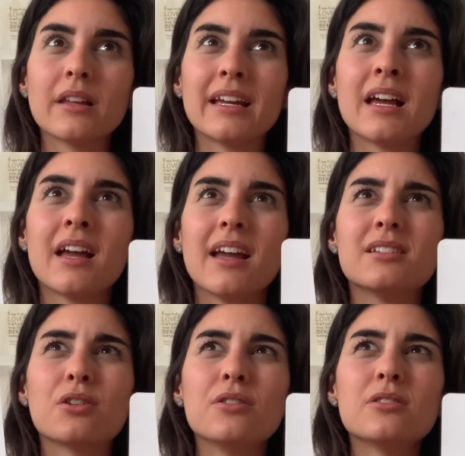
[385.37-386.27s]
like it's
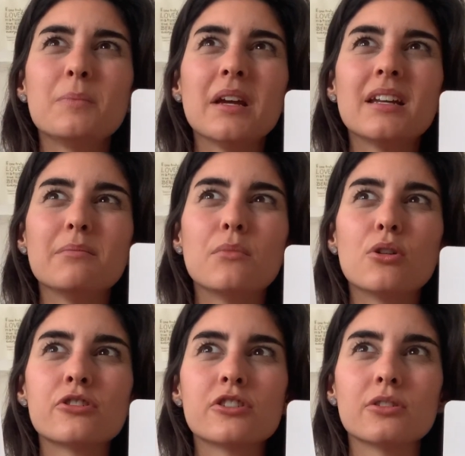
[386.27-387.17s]
going to be an
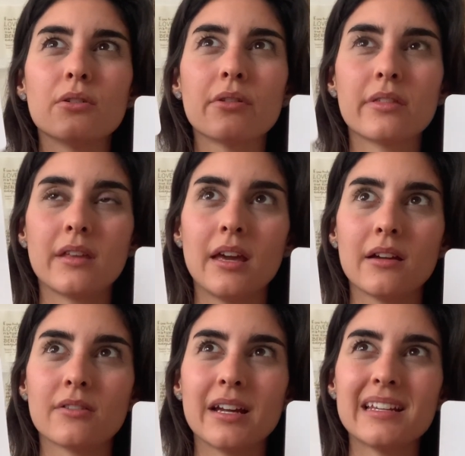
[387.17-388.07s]
emotional thing, right?